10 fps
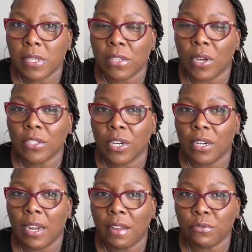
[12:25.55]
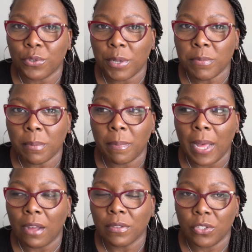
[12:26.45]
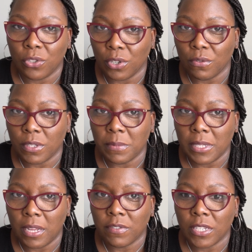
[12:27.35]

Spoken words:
So I started to have dreams about the shows themselves.